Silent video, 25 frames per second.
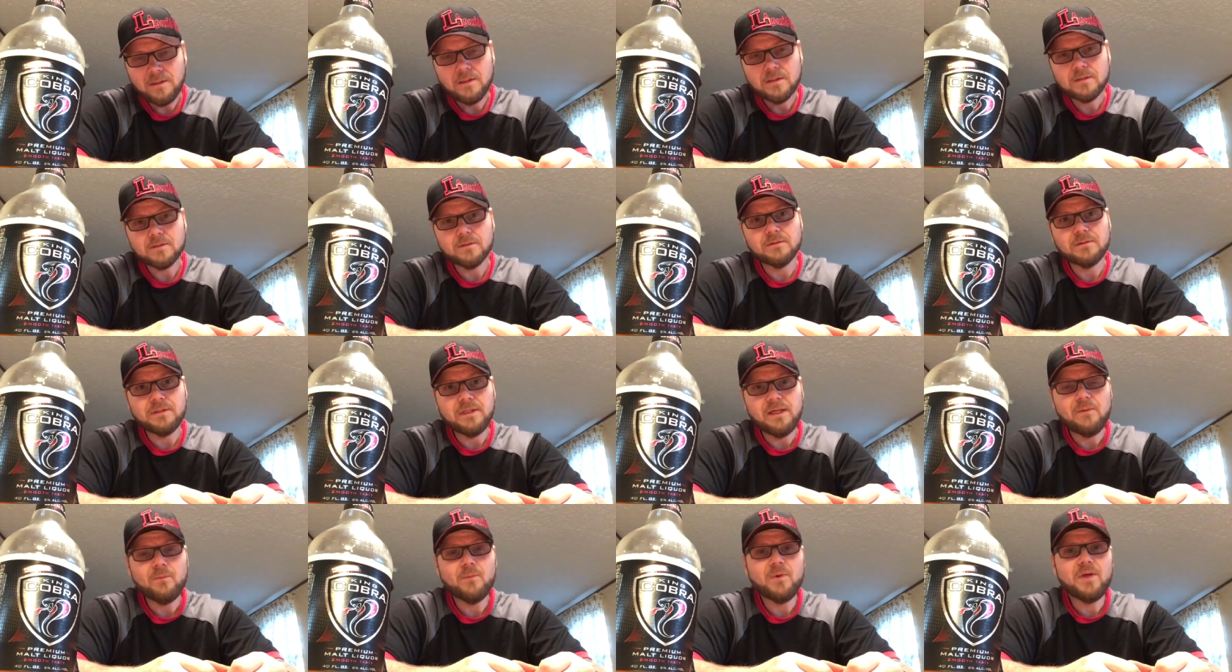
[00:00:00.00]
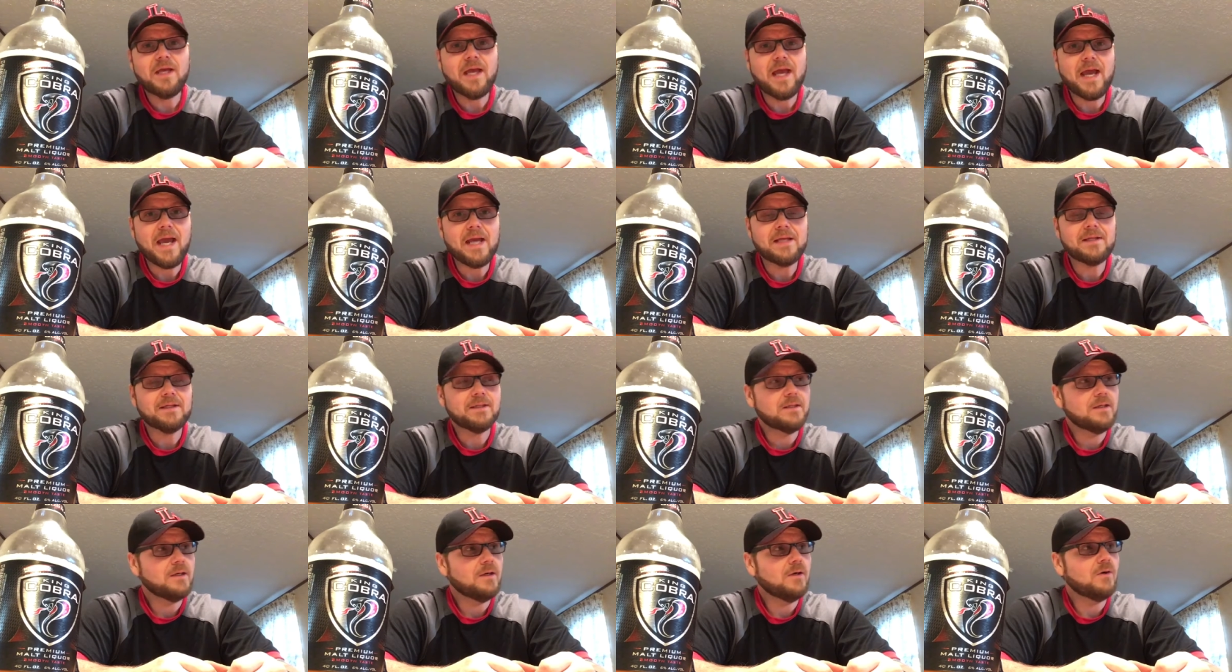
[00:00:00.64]
So then we had
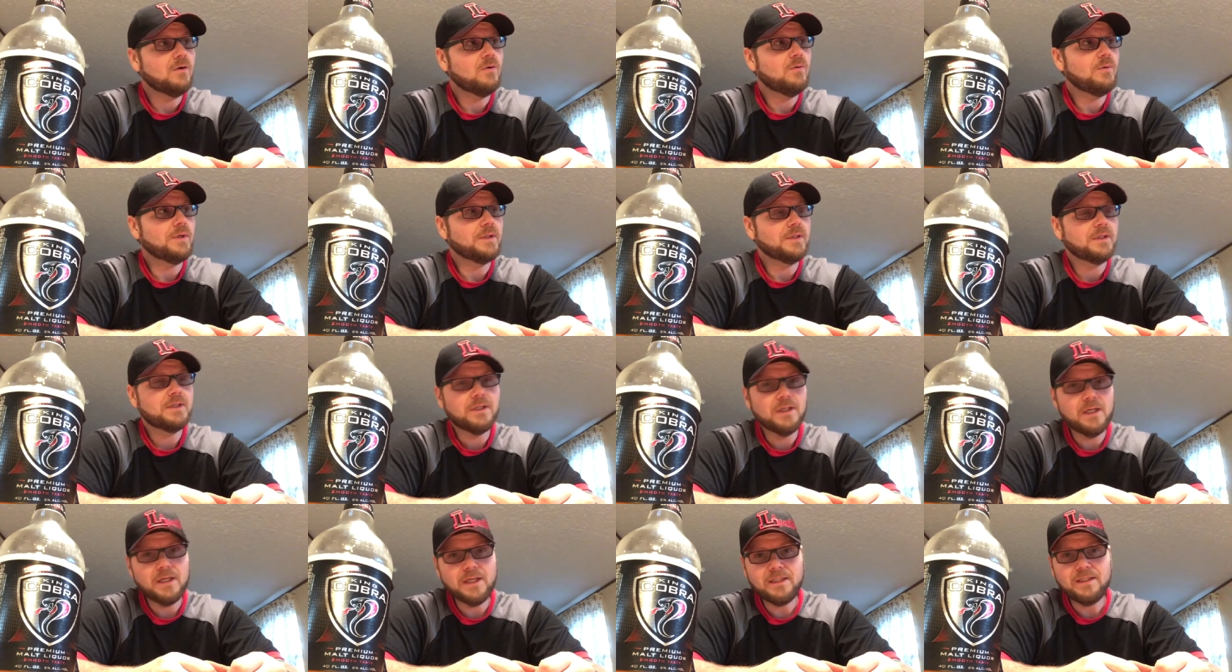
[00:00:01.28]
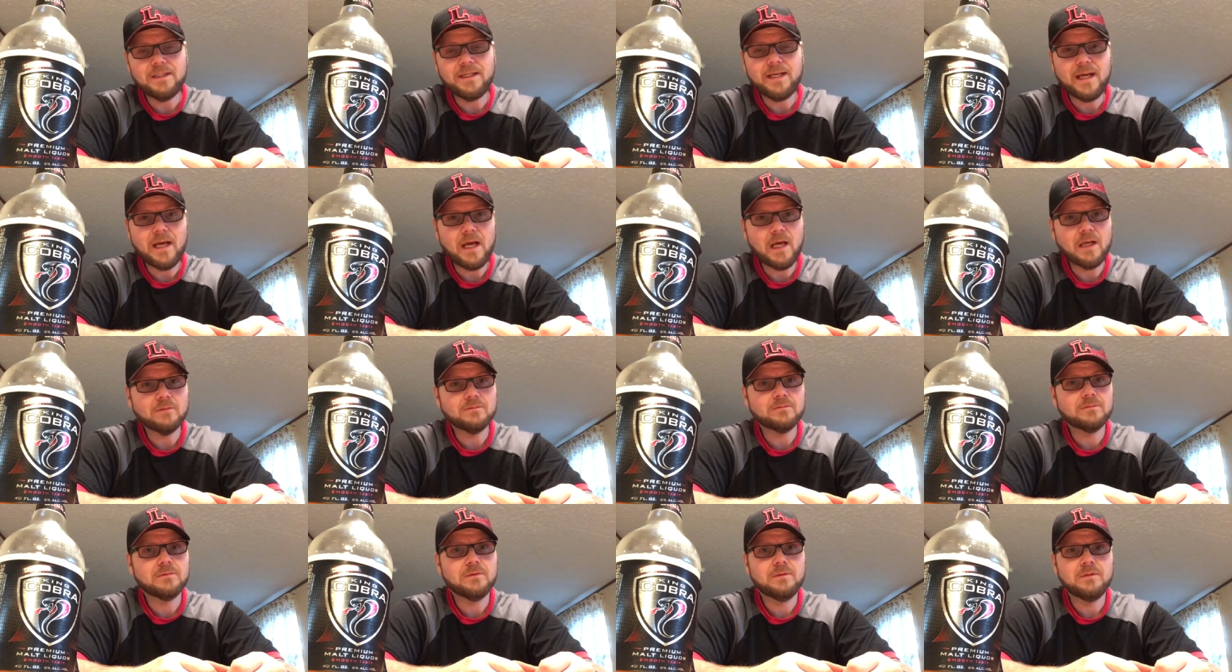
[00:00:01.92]
to go and cut it
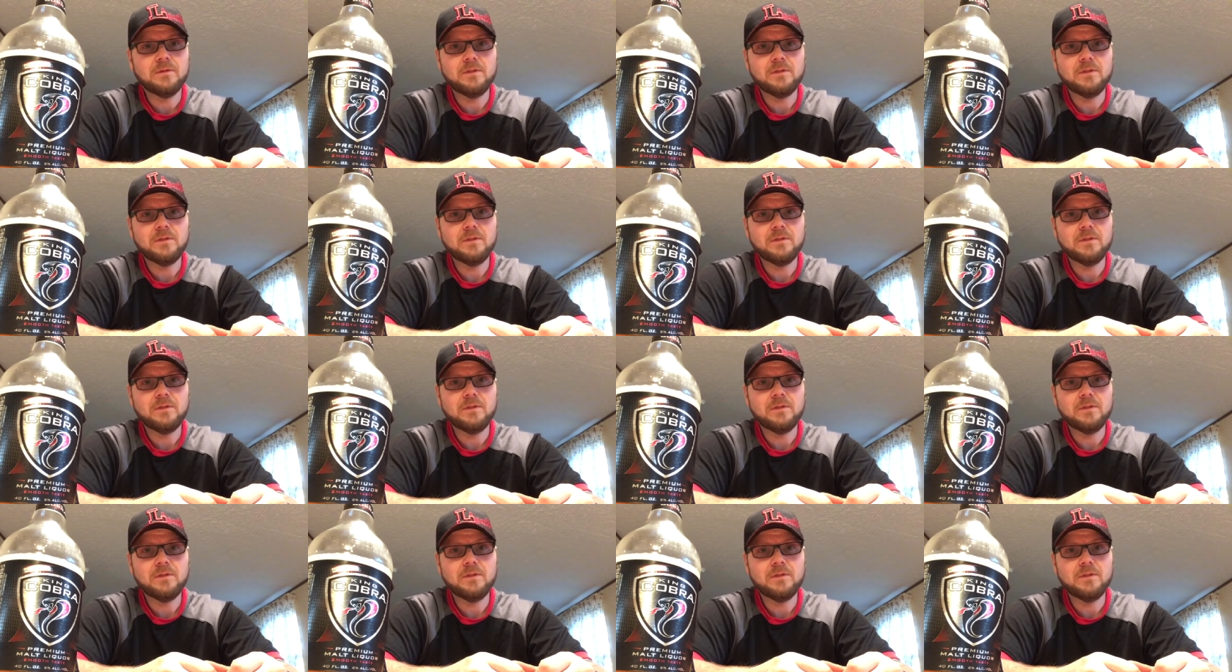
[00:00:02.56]
down